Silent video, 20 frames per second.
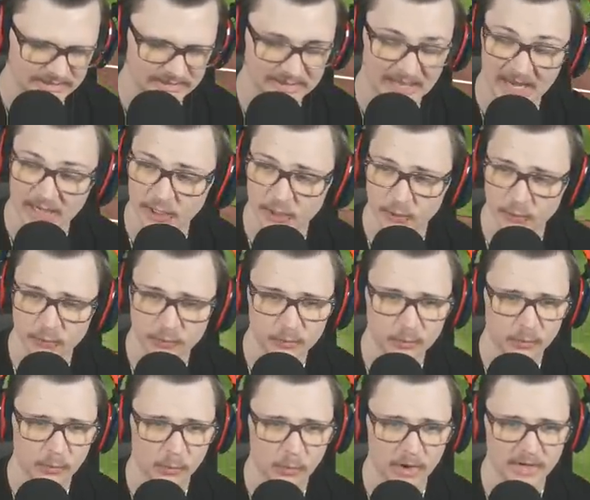Thank you.
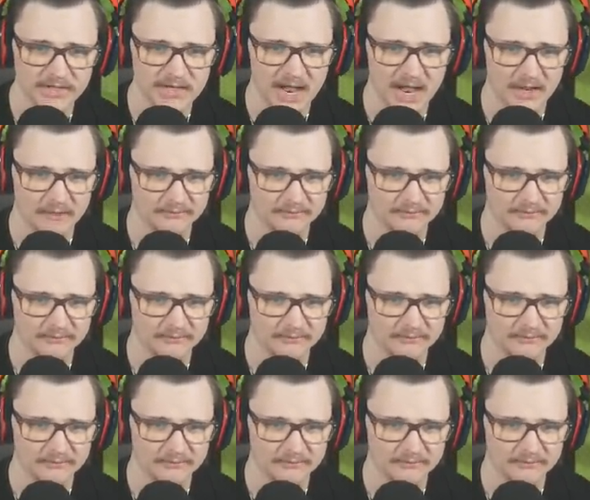One down.